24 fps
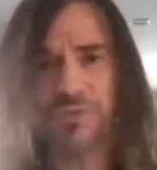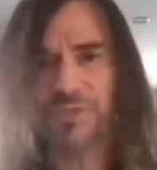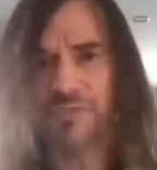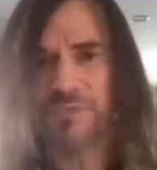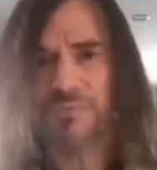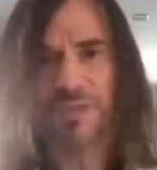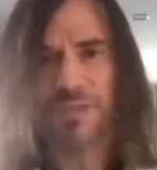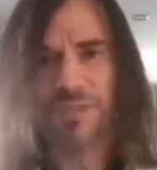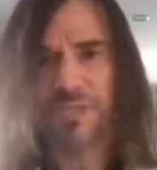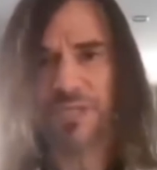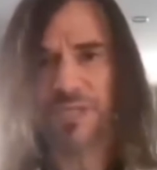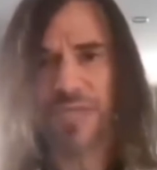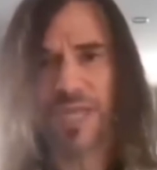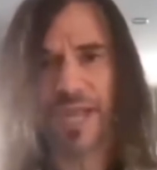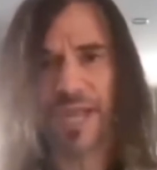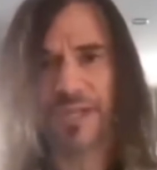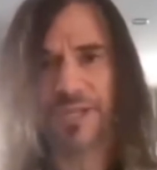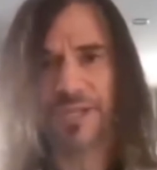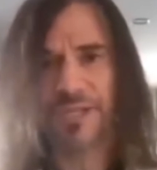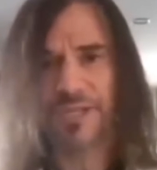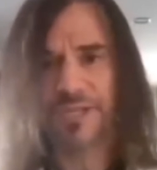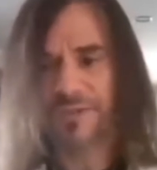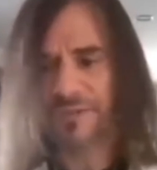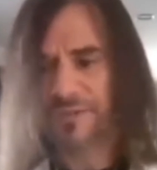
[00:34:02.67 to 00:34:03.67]

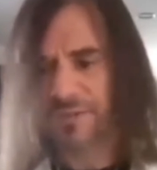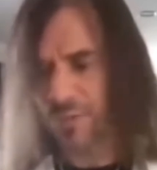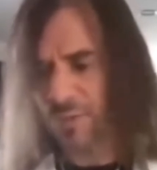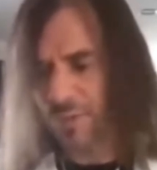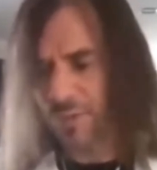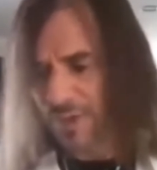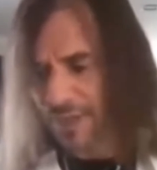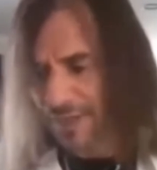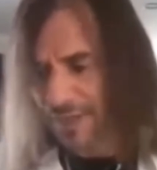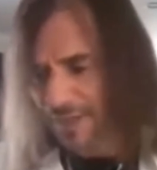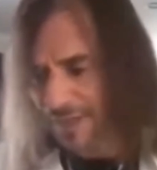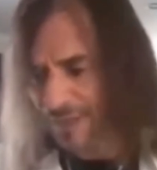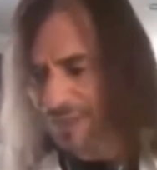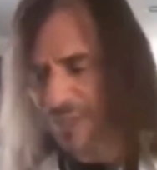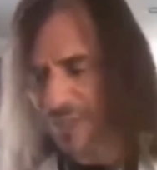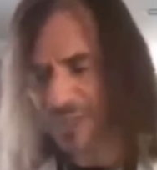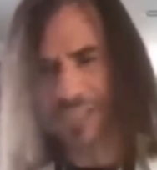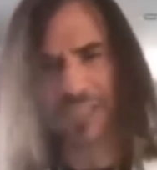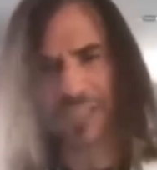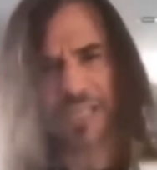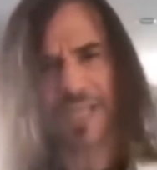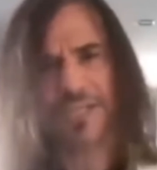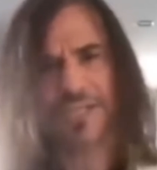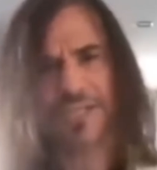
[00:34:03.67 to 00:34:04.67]
education, through
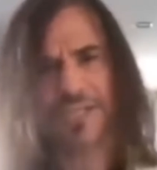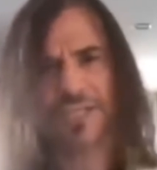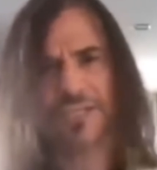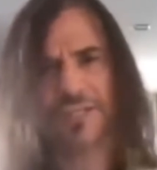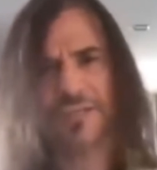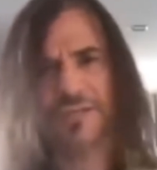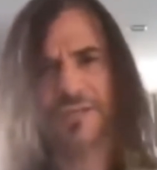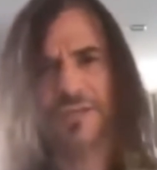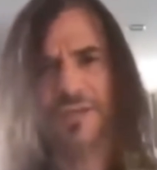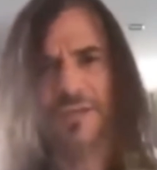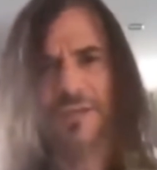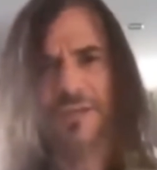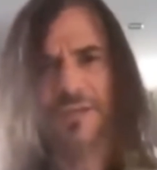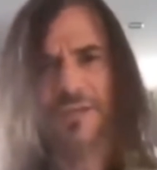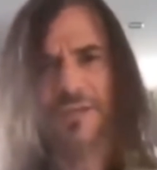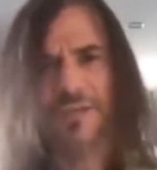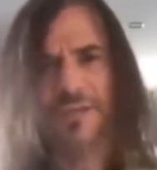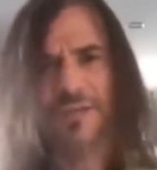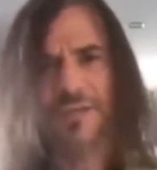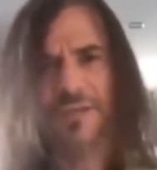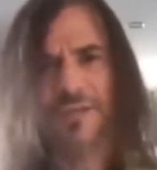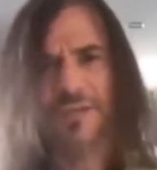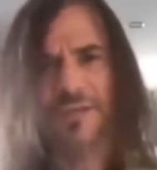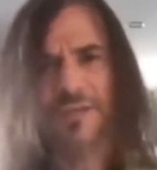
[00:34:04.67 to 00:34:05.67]
legislation,
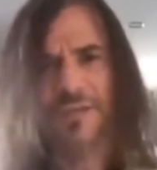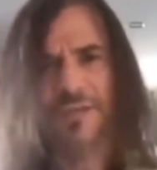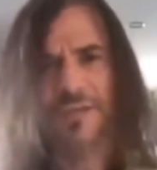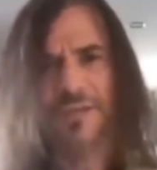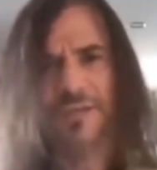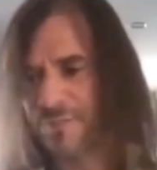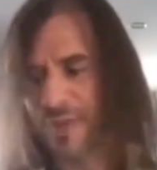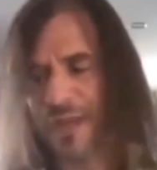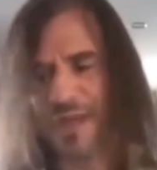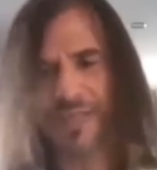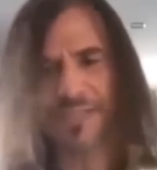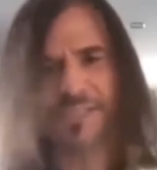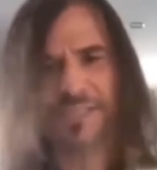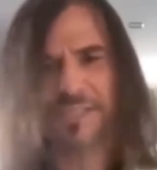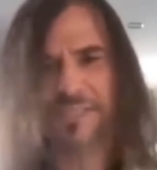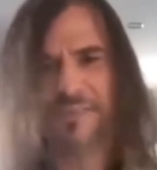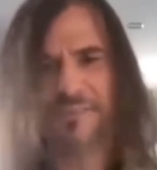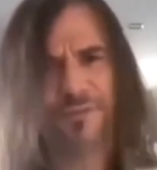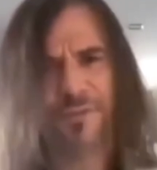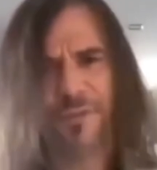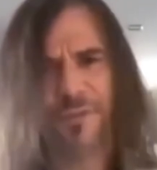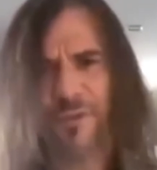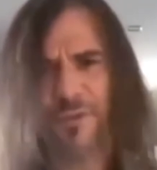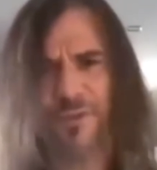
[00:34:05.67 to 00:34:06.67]
through passing of
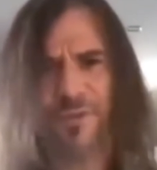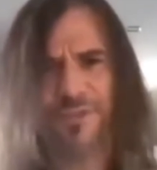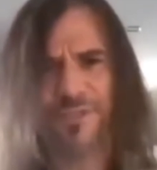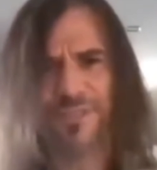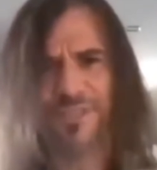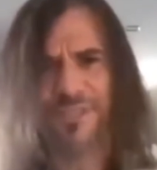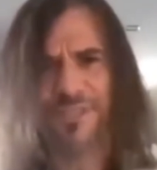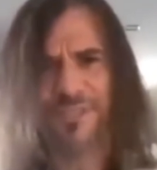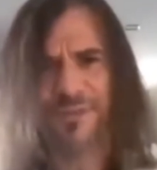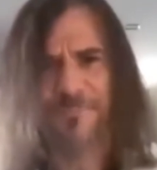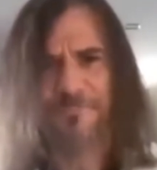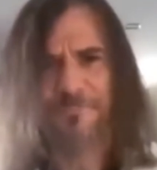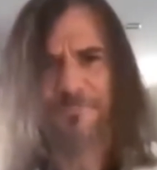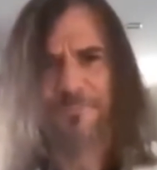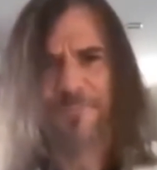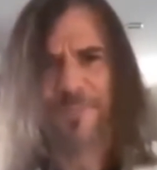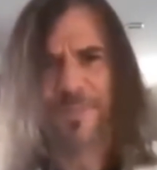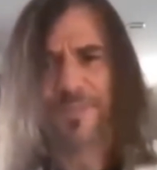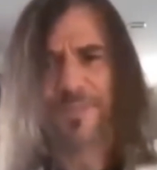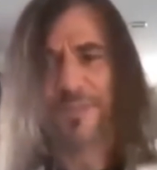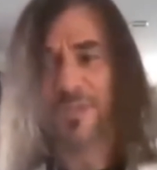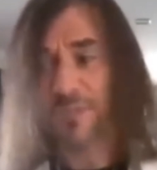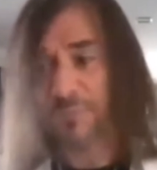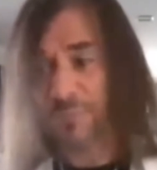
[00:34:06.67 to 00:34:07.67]
laws
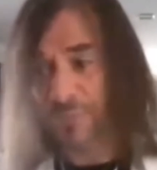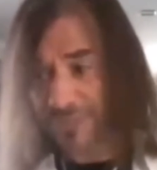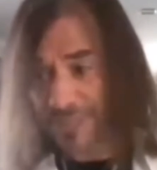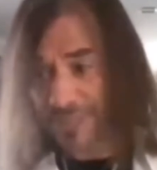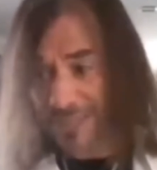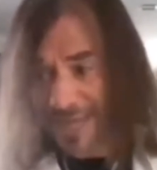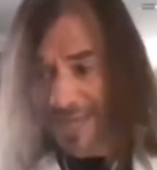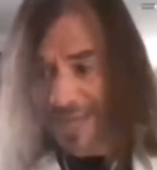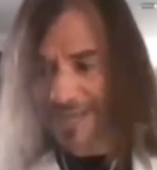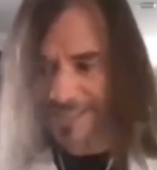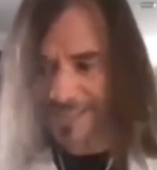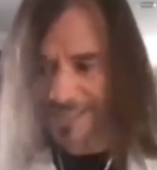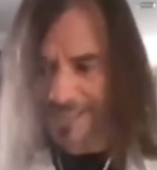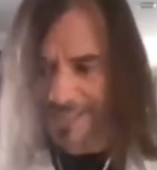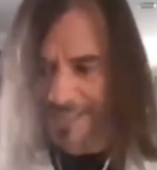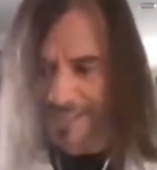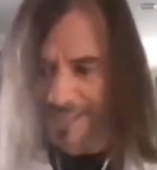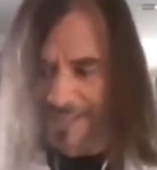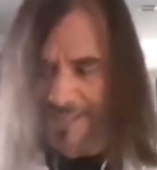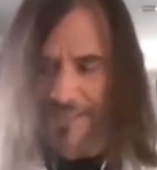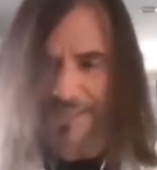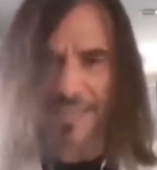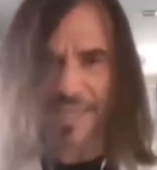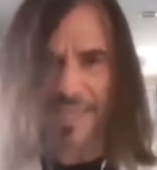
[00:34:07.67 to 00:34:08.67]
to protect
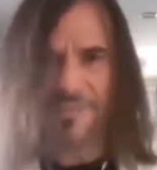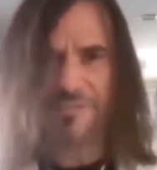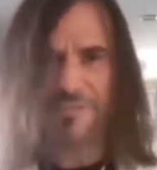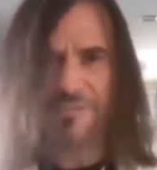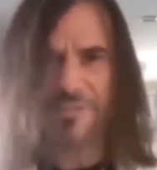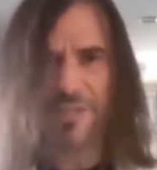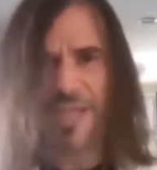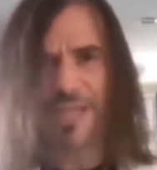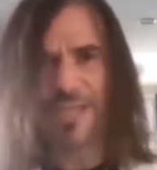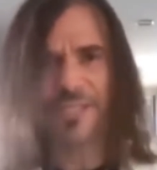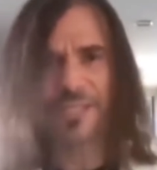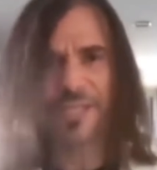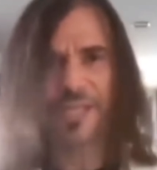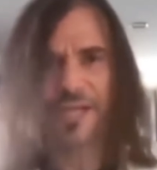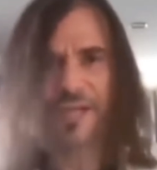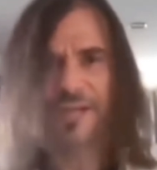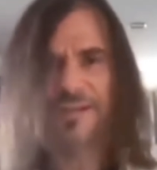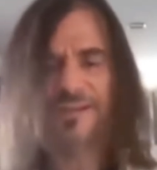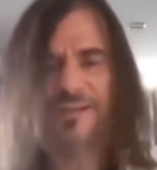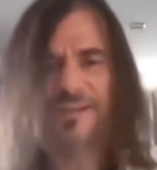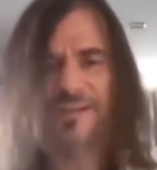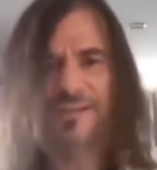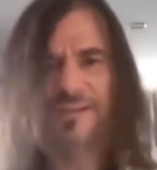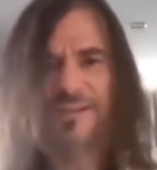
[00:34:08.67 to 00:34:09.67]
the evil nature,
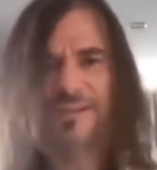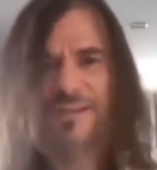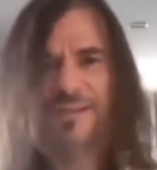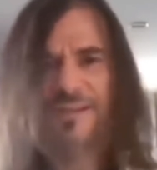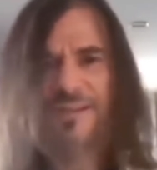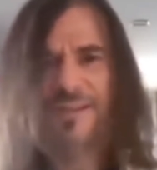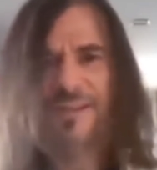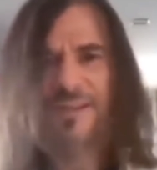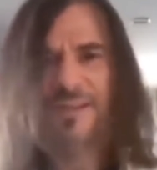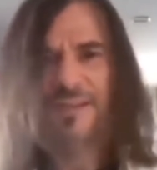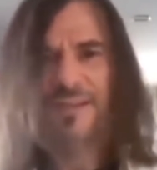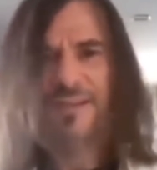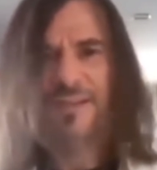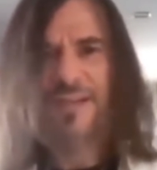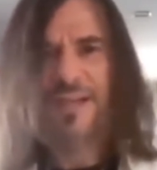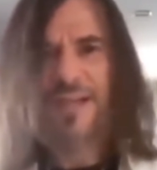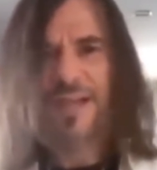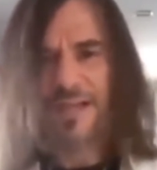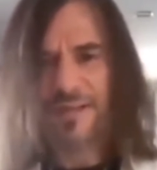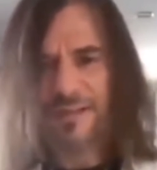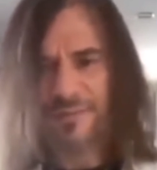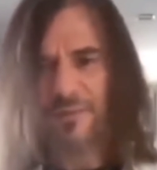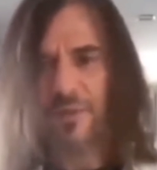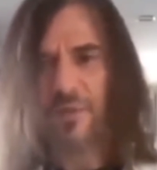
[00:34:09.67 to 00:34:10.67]

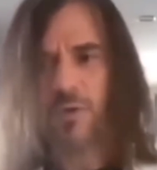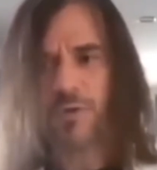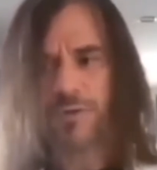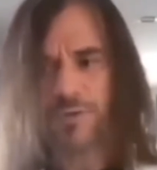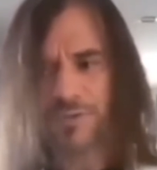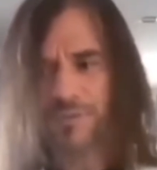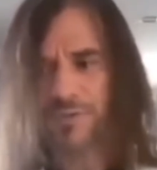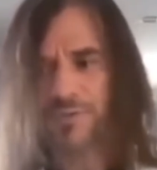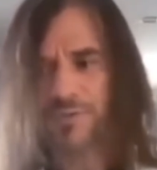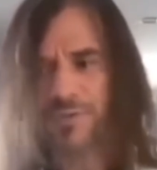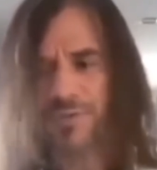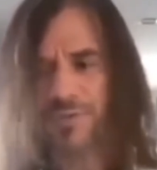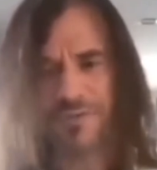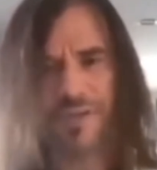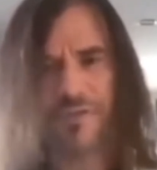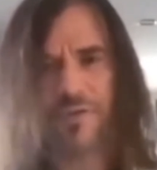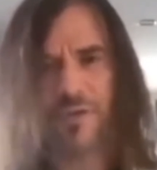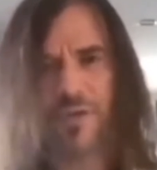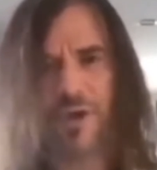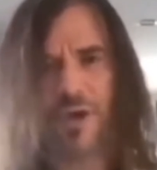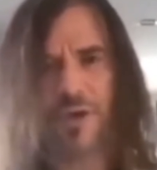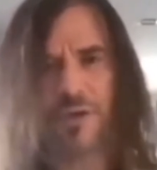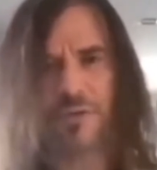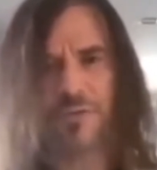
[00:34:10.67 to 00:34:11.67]
and of course through your favorite
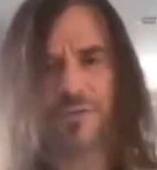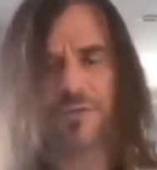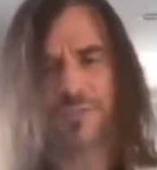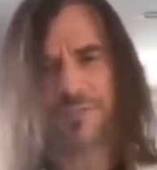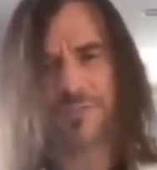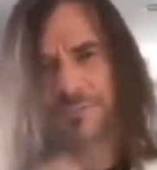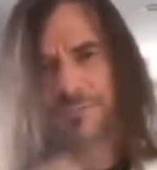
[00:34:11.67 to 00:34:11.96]
idols.